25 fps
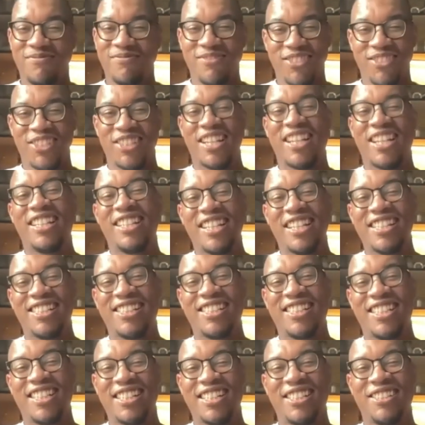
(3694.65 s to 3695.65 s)
So
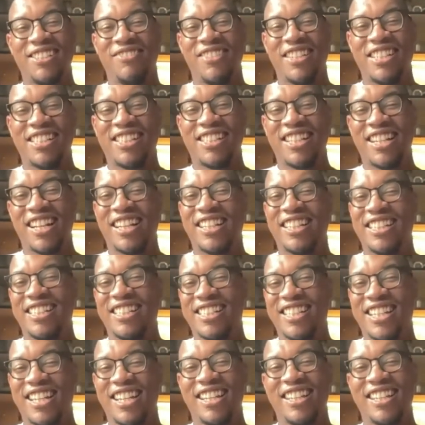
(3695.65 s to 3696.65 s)
that's the best that I can
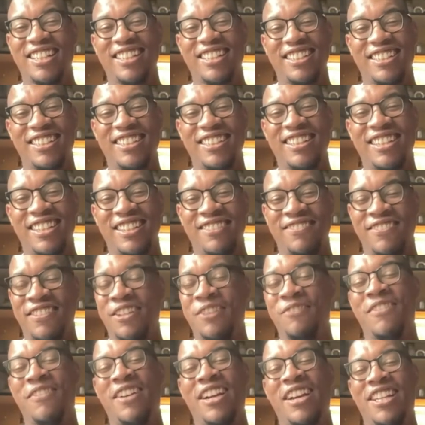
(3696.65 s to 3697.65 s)
say. If
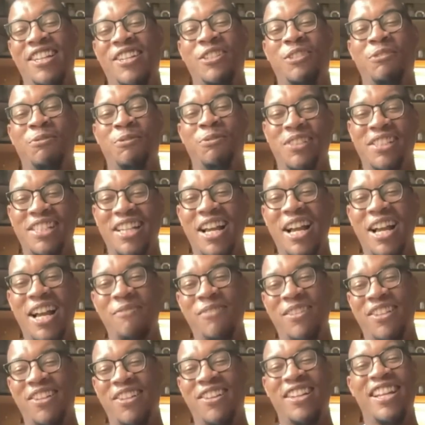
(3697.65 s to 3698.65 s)
anybody else wants to
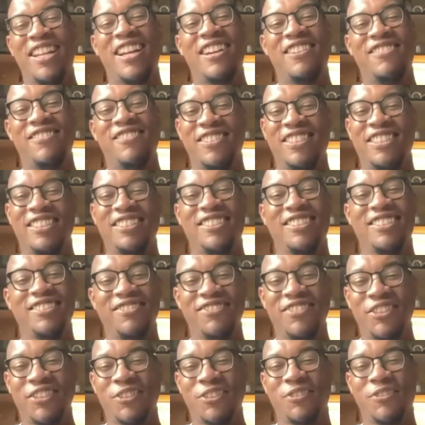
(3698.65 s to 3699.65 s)
hop in on that one,
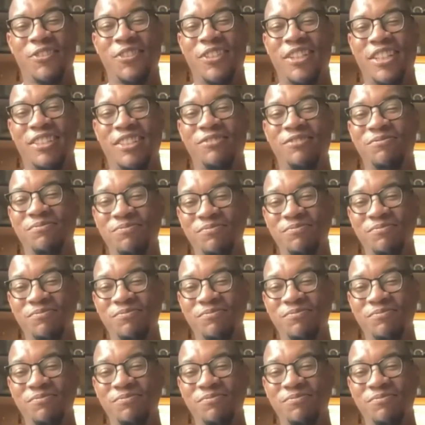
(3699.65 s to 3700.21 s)
feel free.